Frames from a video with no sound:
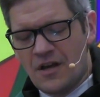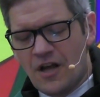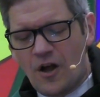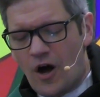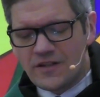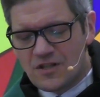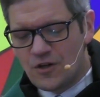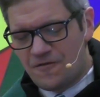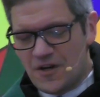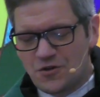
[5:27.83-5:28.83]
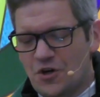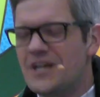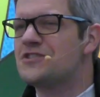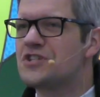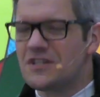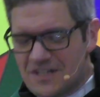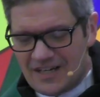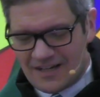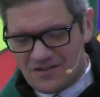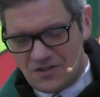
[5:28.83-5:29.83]
God's good future is just
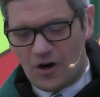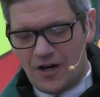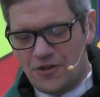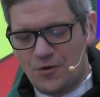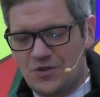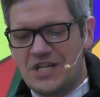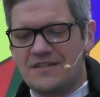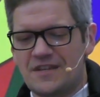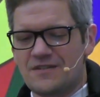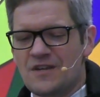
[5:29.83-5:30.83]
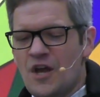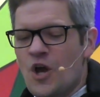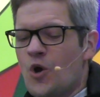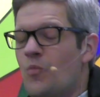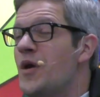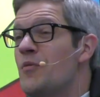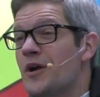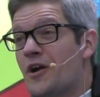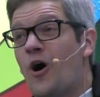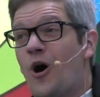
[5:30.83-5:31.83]
getting started through Jesus, whom we
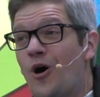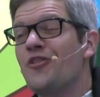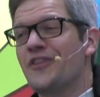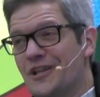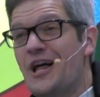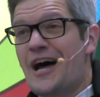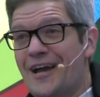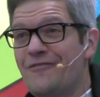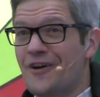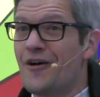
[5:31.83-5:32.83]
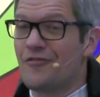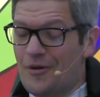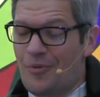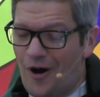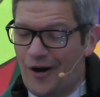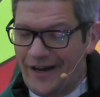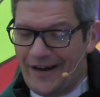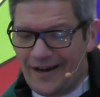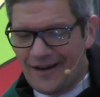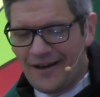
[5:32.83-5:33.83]
would call the life of the
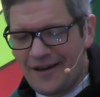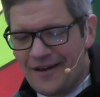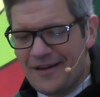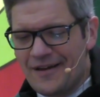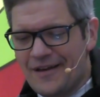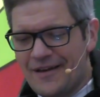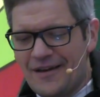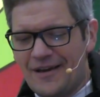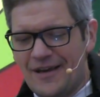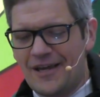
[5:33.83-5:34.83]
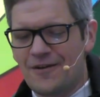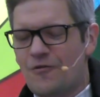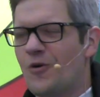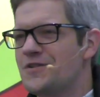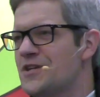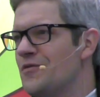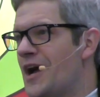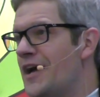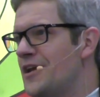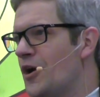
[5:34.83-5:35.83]
party. And of course, you and
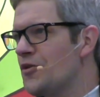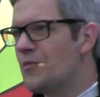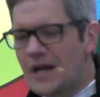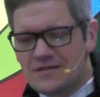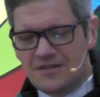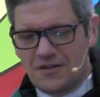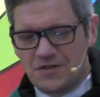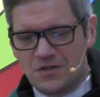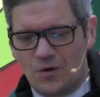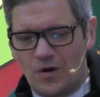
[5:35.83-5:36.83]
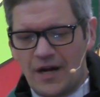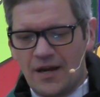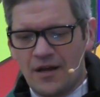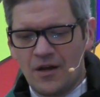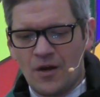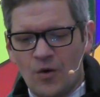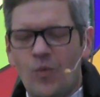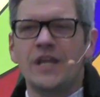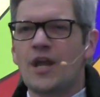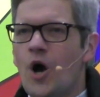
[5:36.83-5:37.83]
I know the rest of the story.
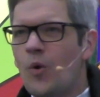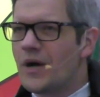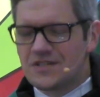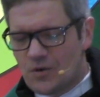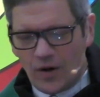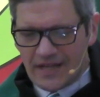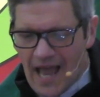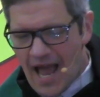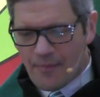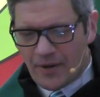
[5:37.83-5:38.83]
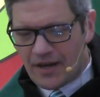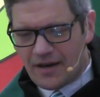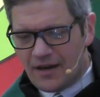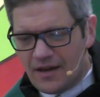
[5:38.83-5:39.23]
We know what's going to happen.